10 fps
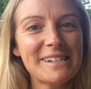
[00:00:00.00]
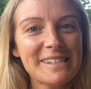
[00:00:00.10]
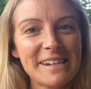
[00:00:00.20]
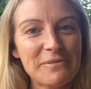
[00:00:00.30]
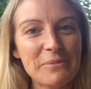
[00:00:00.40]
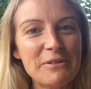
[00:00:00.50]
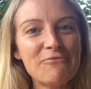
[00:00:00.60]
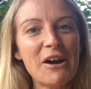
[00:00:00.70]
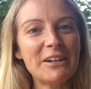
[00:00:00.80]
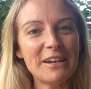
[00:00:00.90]
It doesn't have to be
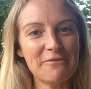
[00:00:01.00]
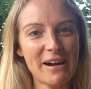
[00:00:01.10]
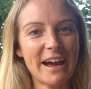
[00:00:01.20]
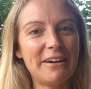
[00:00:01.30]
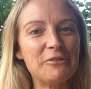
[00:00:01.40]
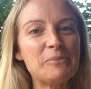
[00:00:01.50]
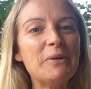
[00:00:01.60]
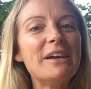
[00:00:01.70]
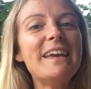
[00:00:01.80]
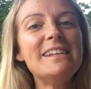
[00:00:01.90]
running around,
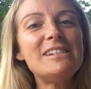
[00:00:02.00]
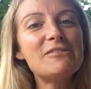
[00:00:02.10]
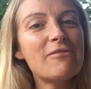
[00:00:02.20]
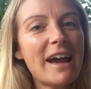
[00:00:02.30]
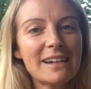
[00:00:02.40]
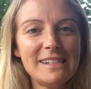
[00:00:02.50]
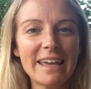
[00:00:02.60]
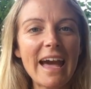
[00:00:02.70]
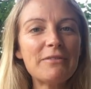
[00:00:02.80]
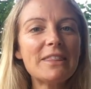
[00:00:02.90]
but
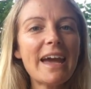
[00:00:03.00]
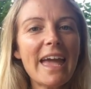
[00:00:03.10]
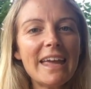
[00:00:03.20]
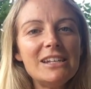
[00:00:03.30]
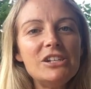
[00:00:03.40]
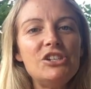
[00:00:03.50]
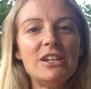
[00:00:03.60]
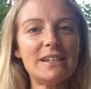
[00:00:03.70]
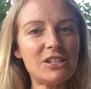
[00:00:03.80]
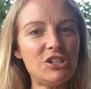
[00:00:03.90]
interacting, having that
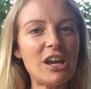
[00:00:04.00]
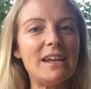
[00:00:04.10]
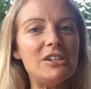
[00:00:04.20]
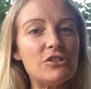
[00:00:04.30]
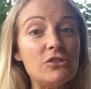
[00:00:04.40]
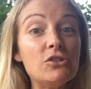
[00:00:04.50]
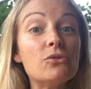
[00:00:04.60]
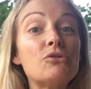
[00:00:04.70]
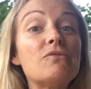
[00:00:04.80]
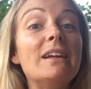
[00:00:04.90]
energy exchange that dogs